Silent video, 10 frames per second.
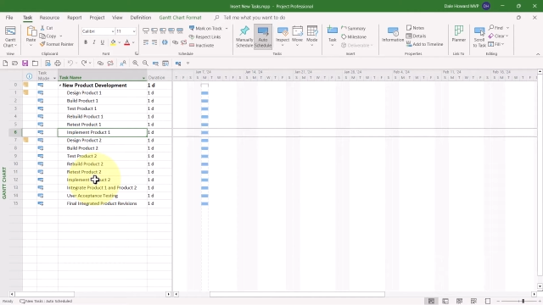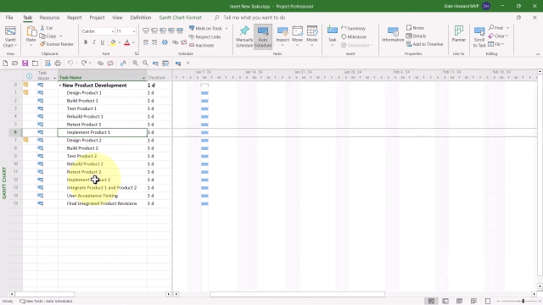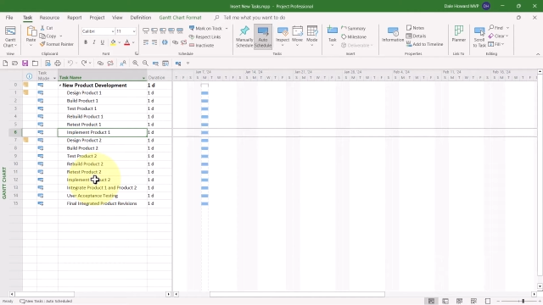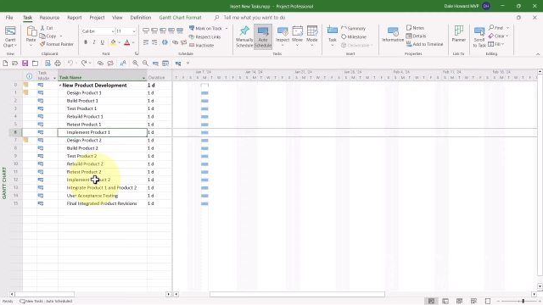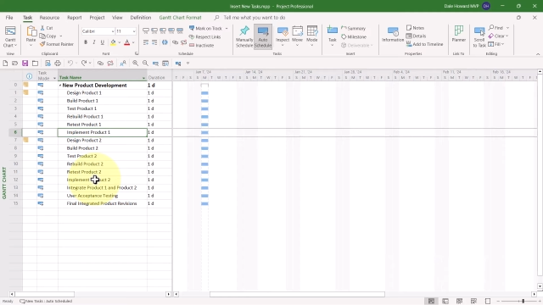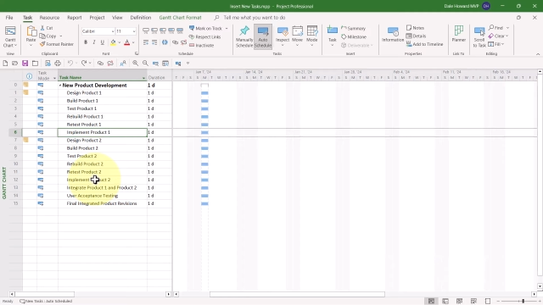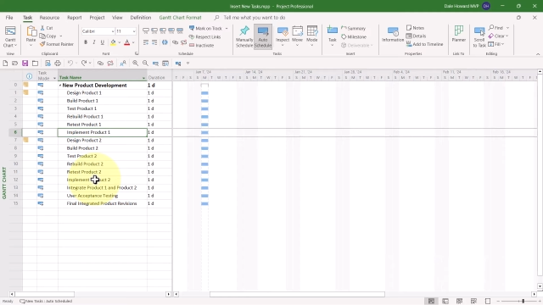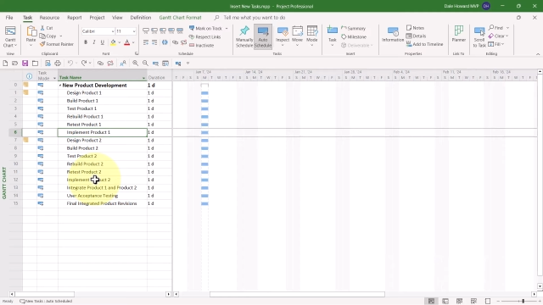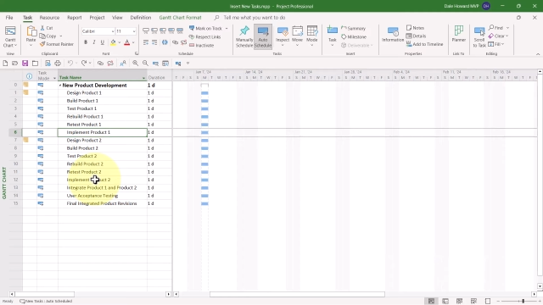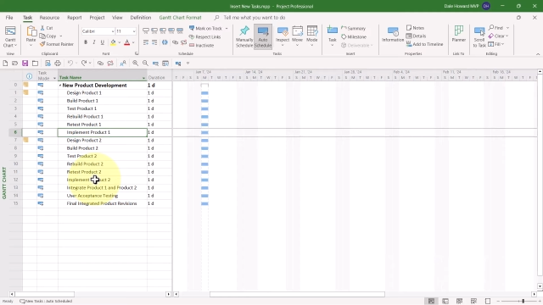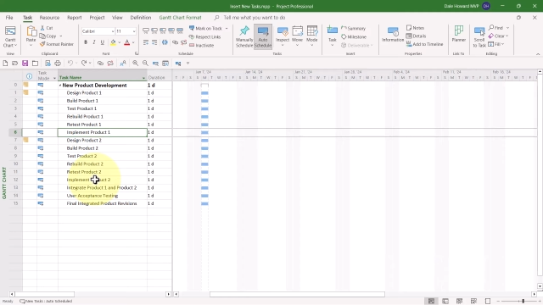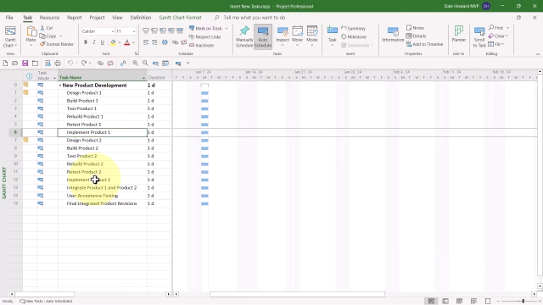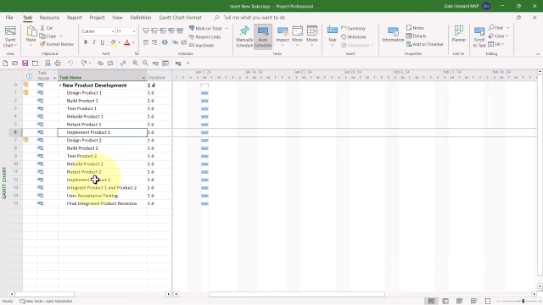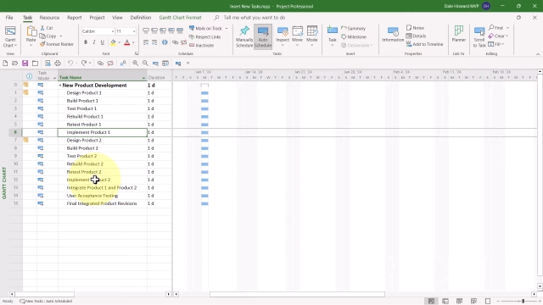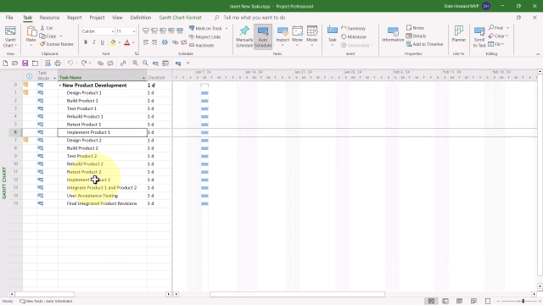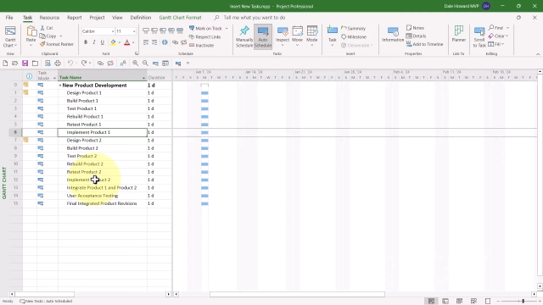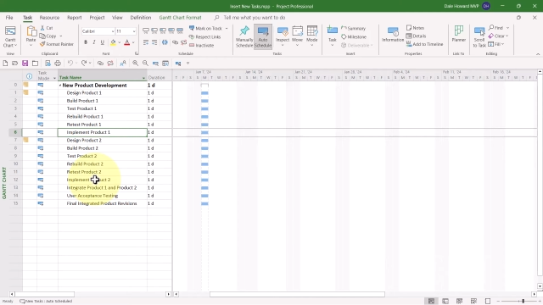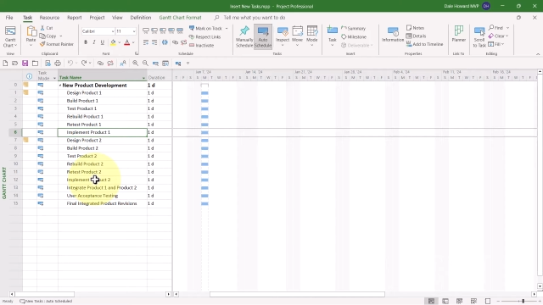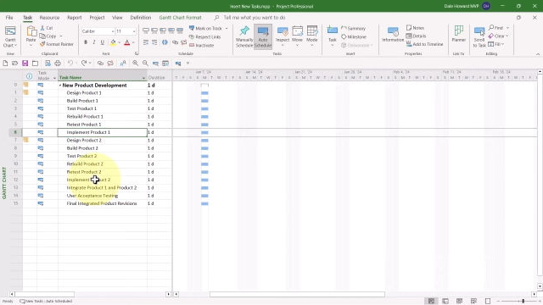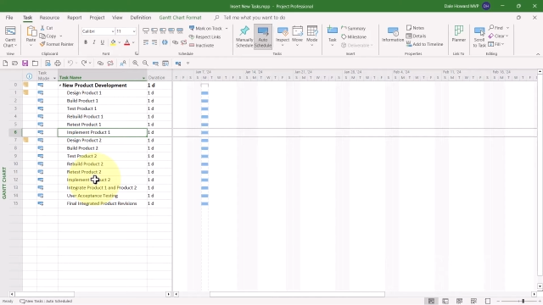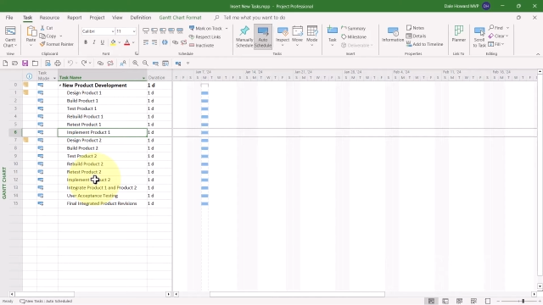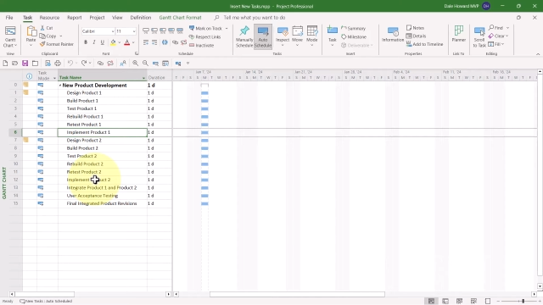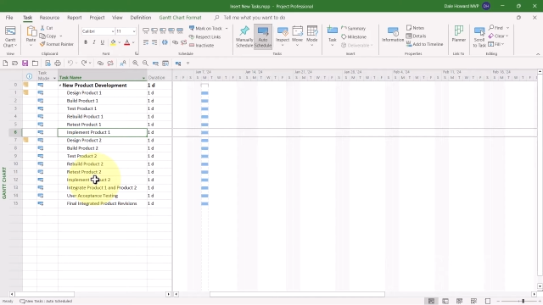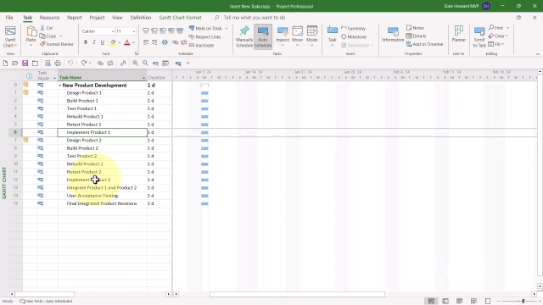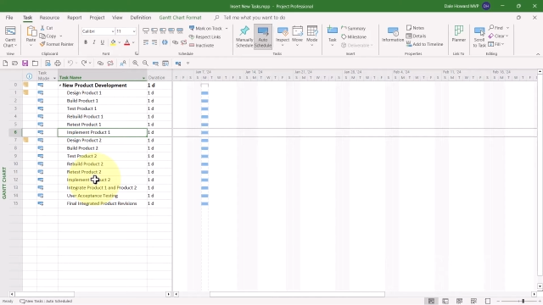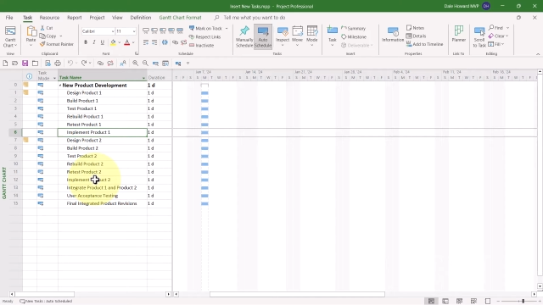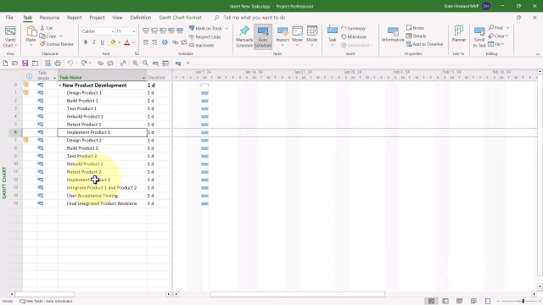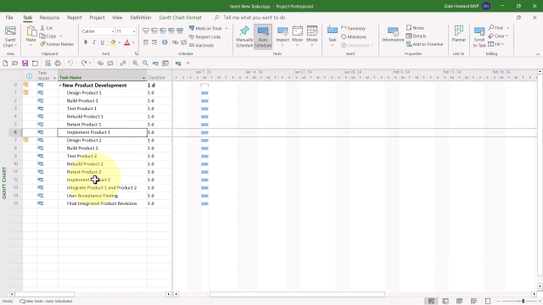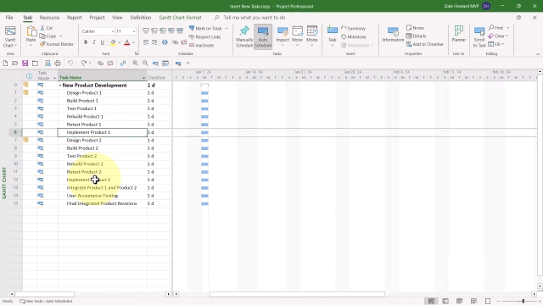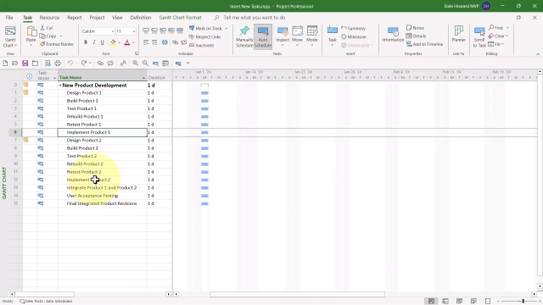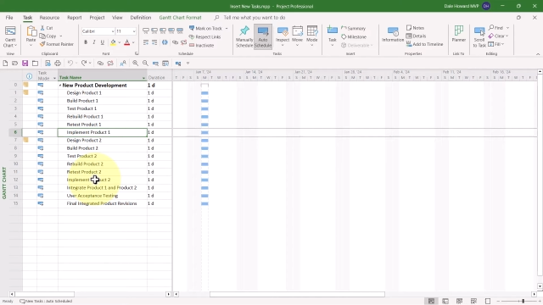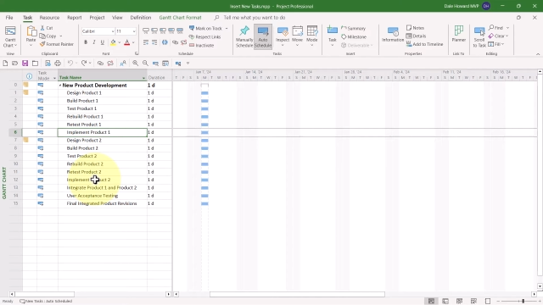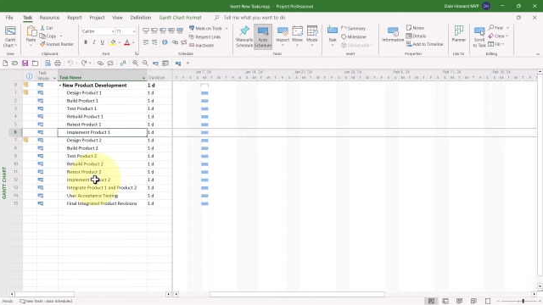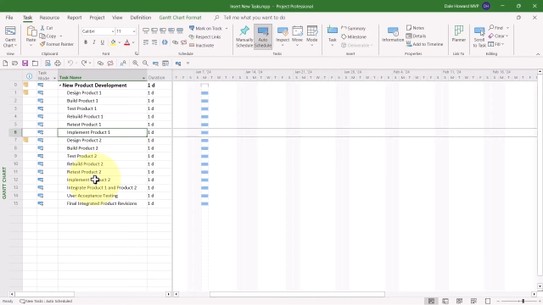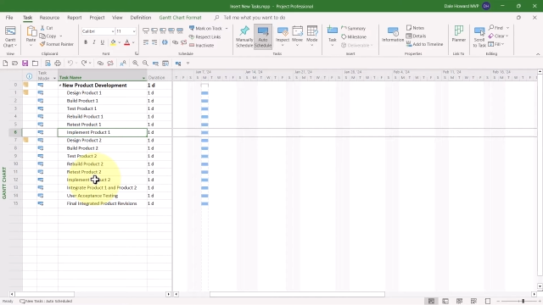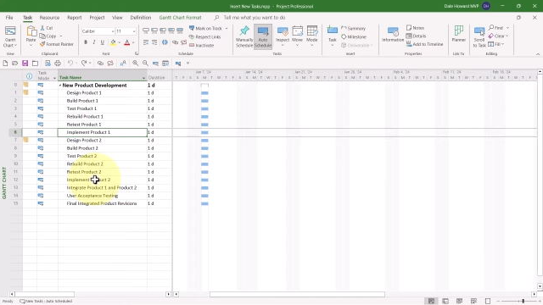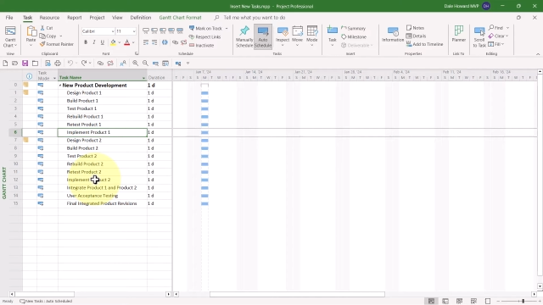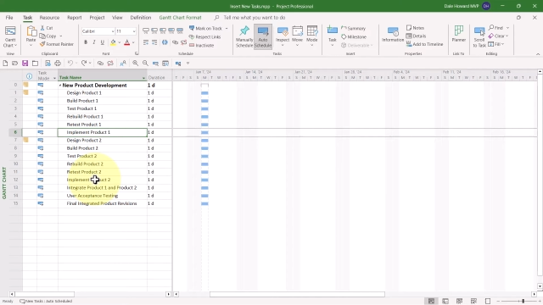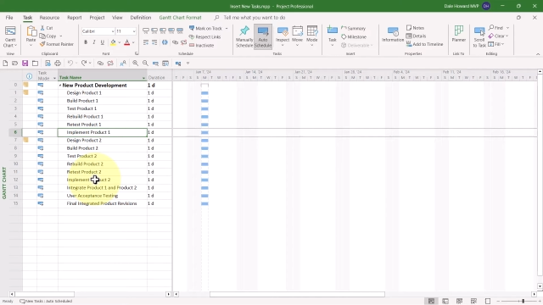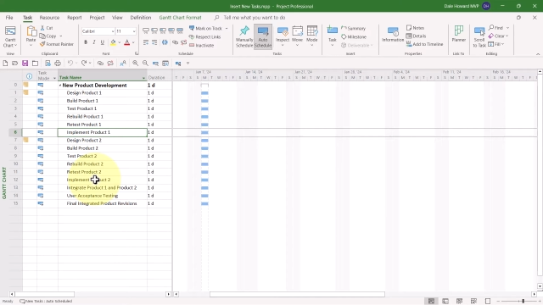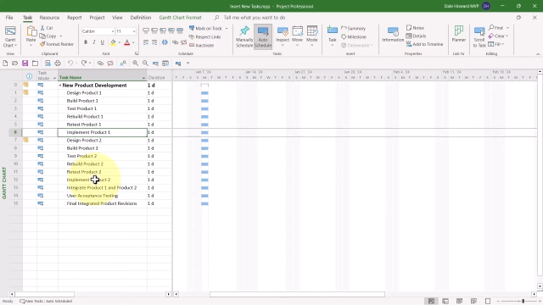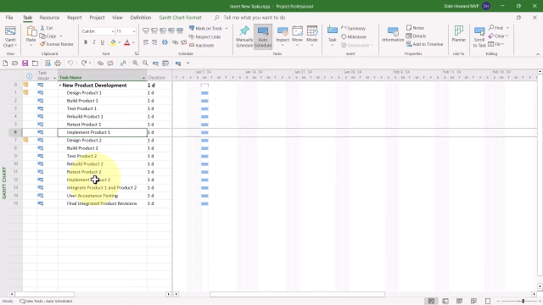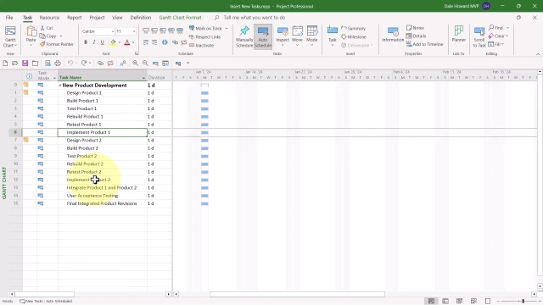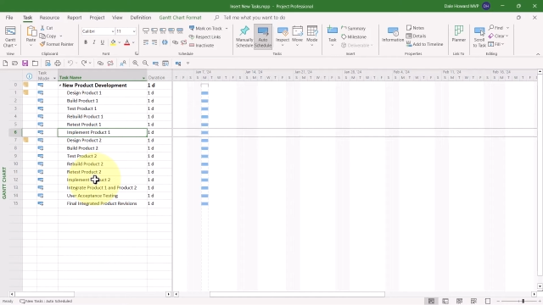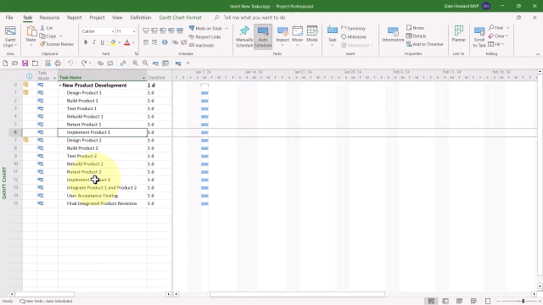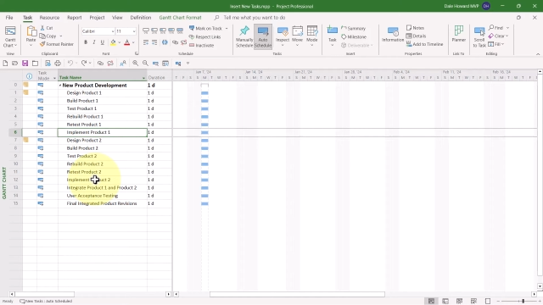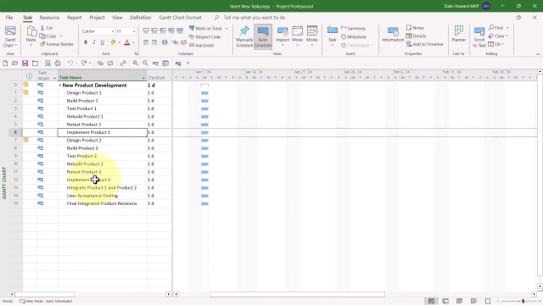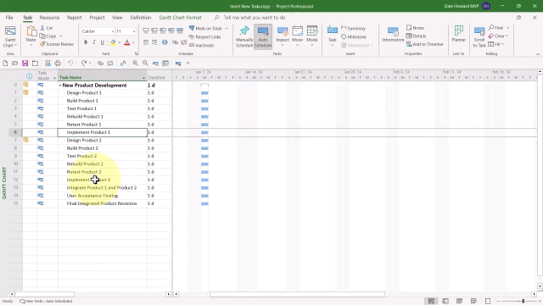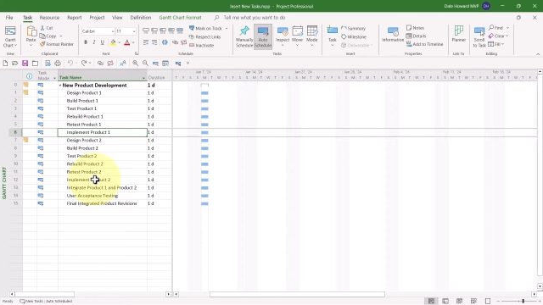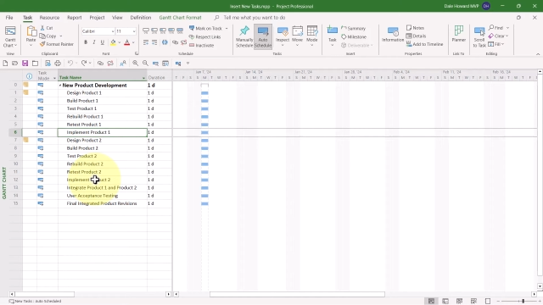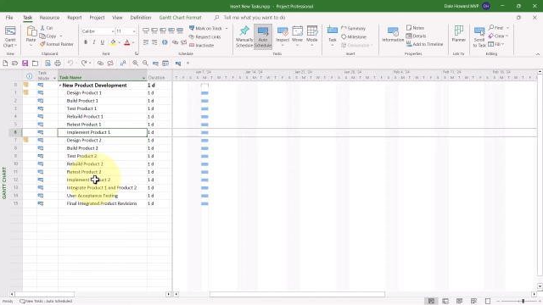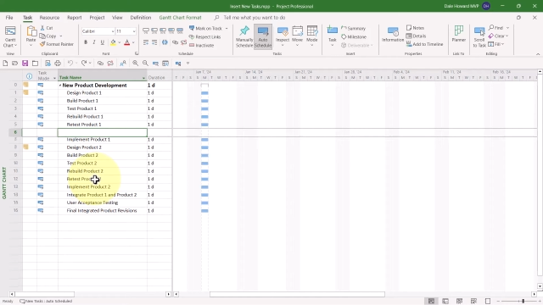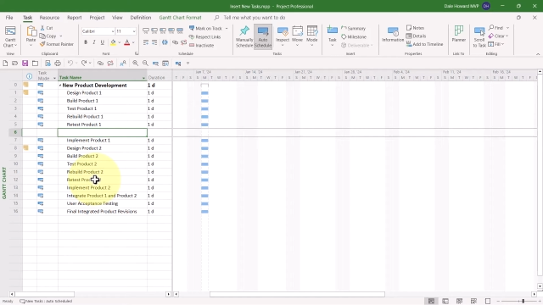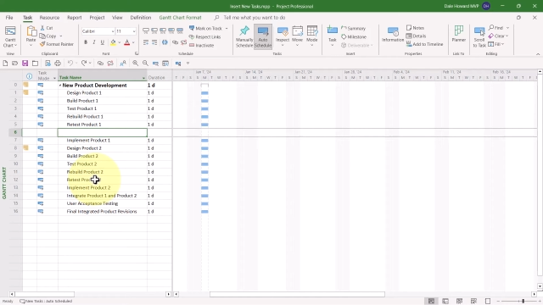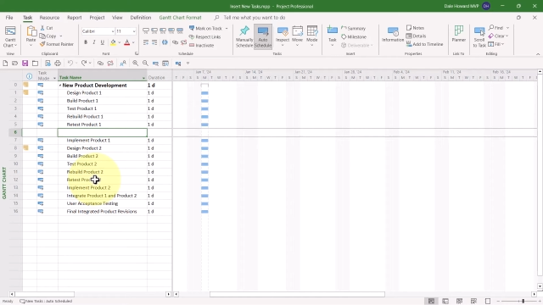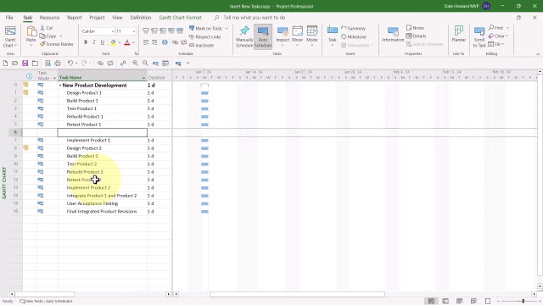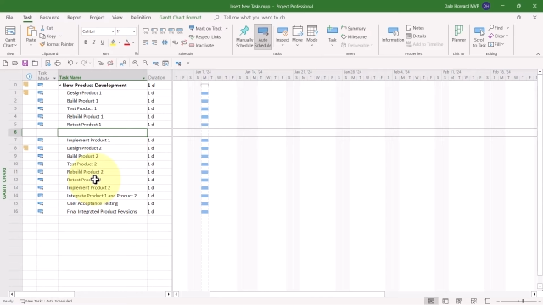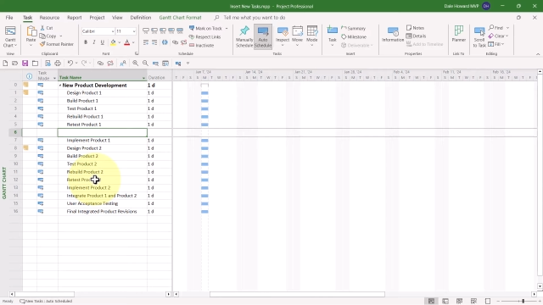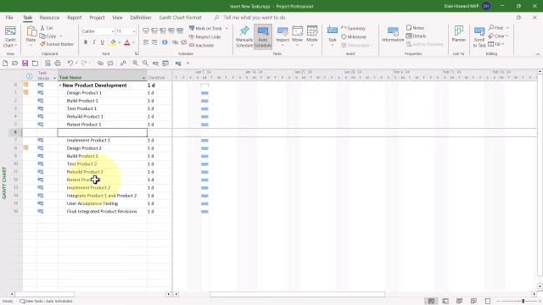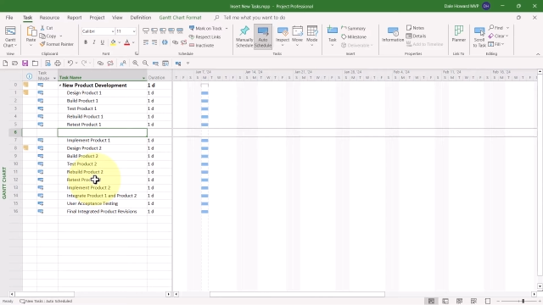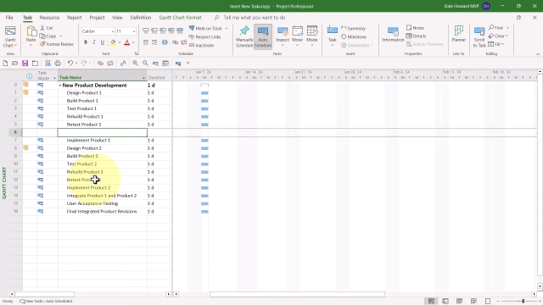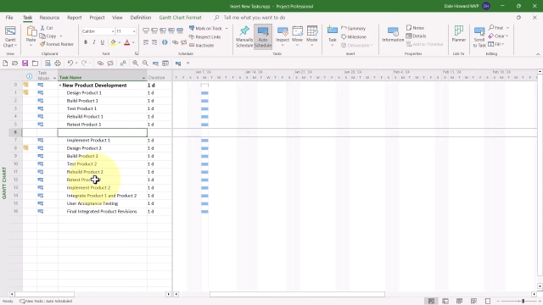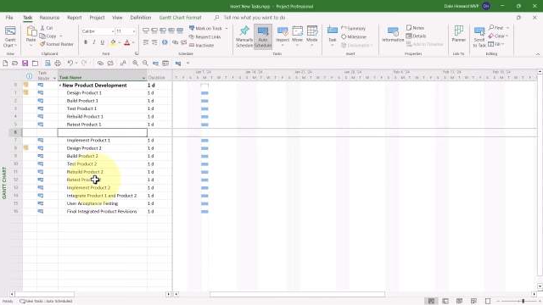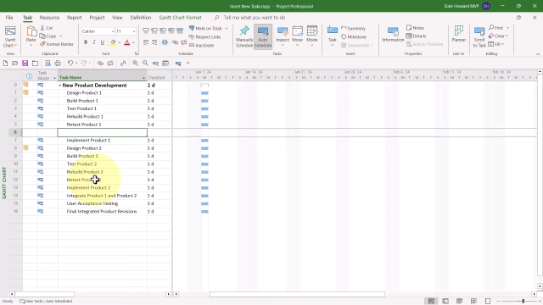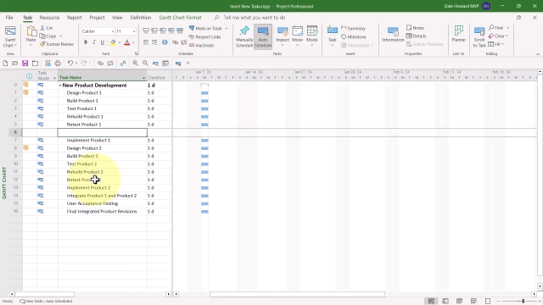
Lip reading: (no speaker visible)